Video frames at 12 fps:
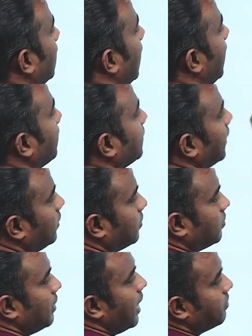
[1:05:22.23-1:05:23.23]
and then
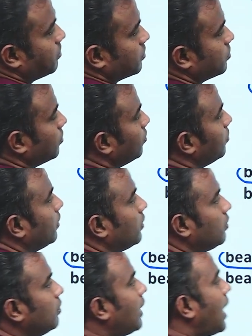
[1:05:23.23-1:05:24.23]
you have it. So
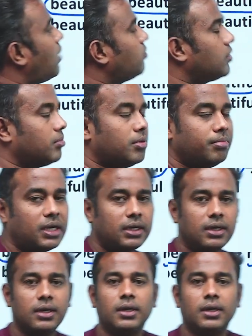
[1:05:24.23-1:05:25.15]
you have to remember,